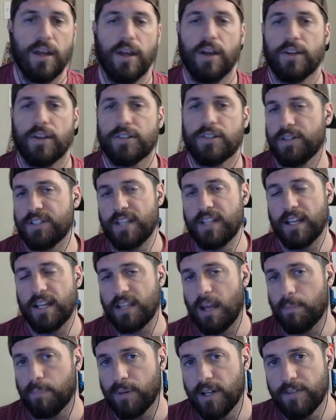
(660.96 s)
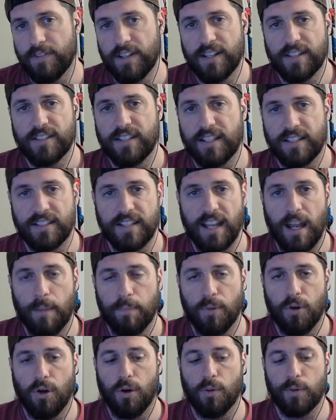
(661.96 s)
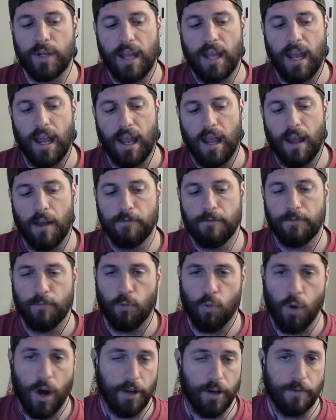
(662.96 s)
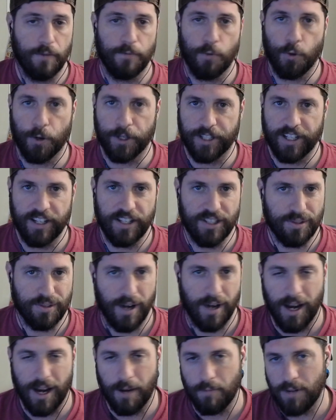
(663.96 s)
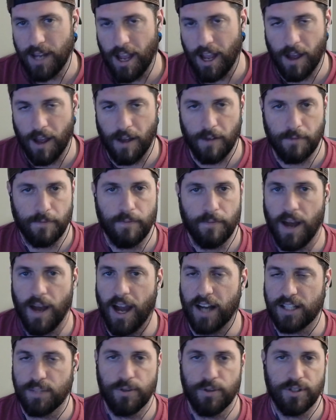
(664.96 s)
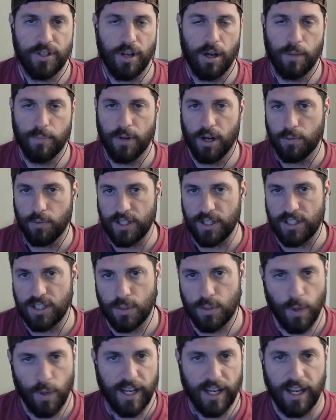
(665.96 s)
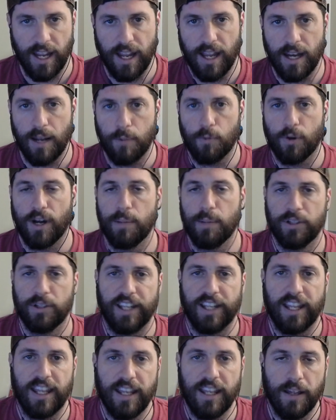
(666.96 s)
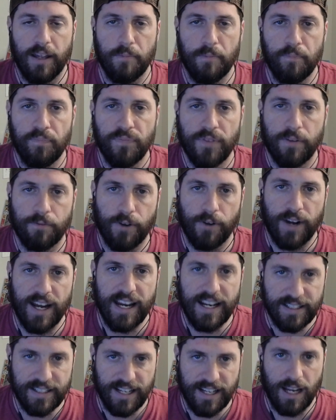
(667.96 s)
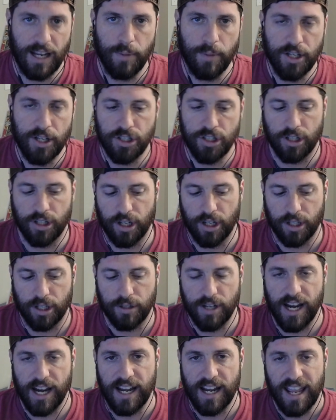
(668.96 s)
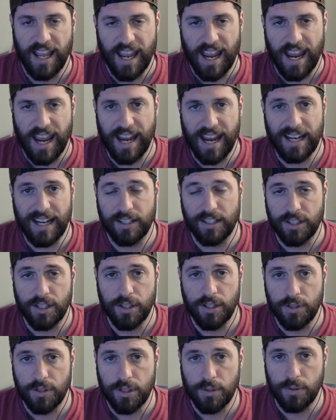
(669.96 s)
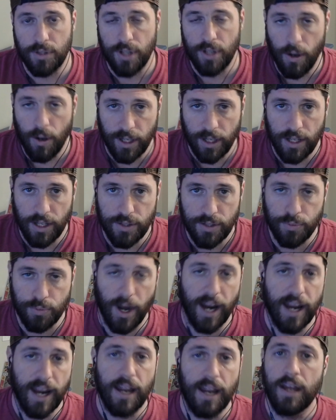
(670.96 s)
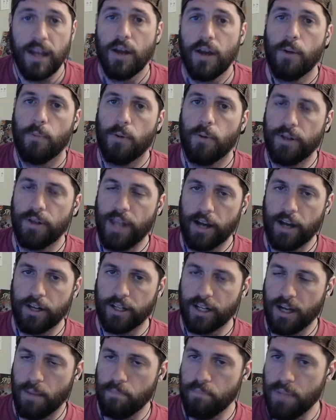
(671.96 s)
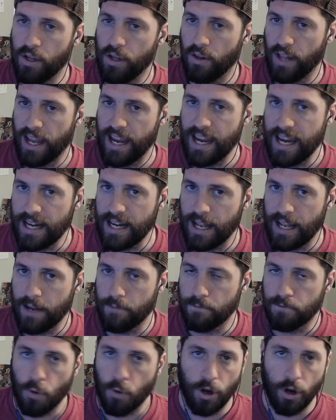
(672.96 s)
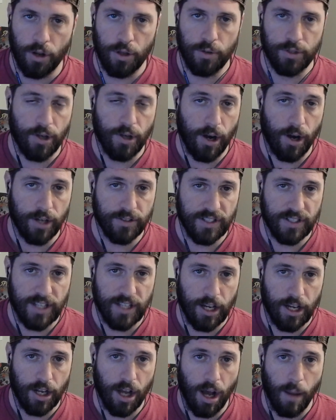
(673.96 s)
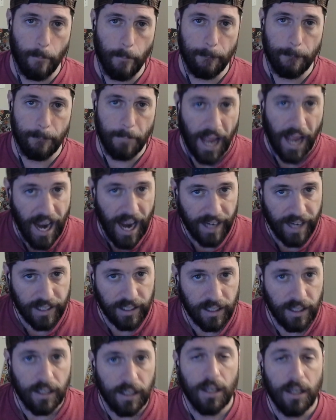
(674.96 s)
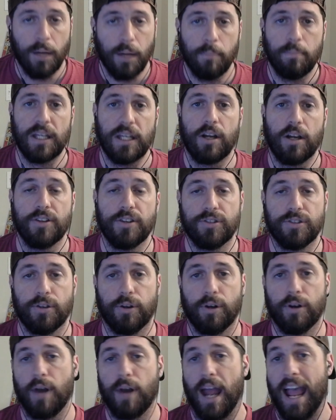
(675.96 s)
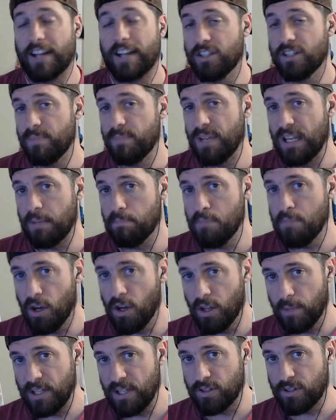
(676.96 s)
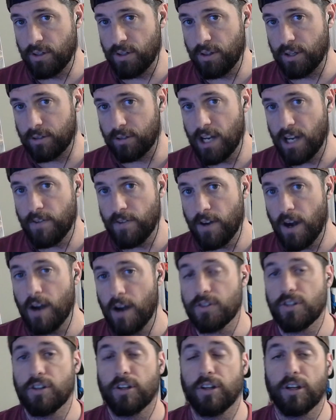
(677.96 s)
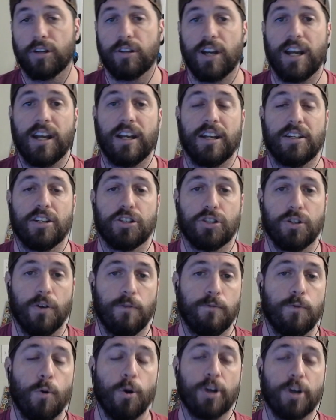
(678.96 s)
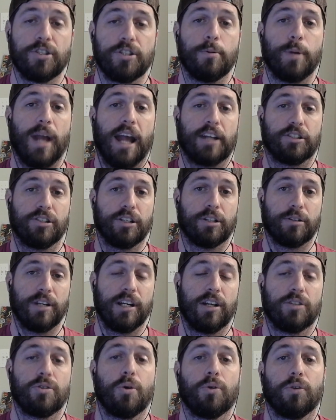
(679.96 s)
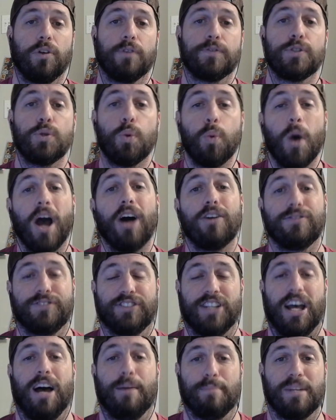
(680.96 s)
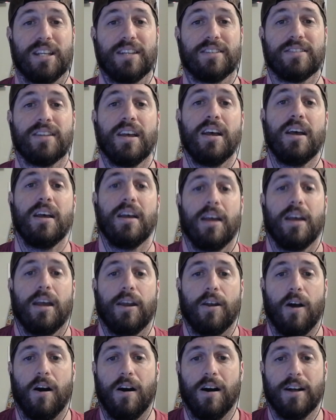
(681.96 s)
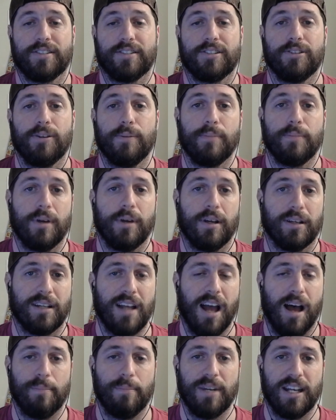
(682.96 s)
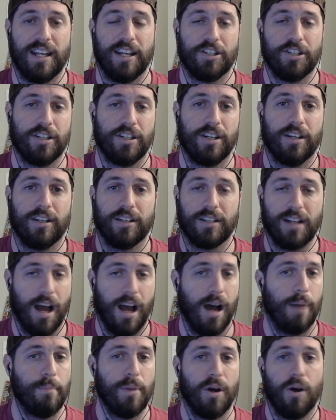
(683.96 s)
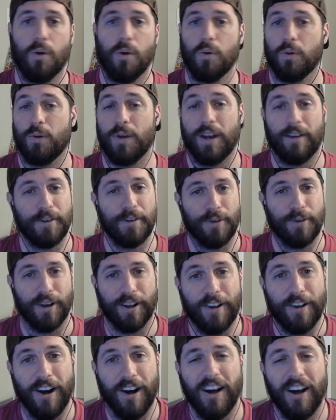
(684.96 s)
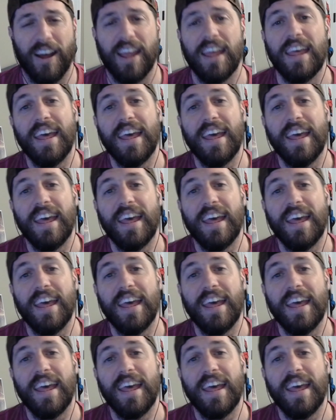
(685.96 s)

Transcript: So let's take that previous example. We have Wand of Orcus, right? We have Octopus Umbra. We swing in and we're able to hit for 8 damage. You're going to create 8 2/2 tokens, right? Well, now you're going to mill 8 and 4 of those cards, let's say, come back. Because they're actually being milled, it means they're in their graveyard. So you're going to create an additional 4. So you would actually create a total of 12 zombies. An awesome combination, combo, whatever you want to call it,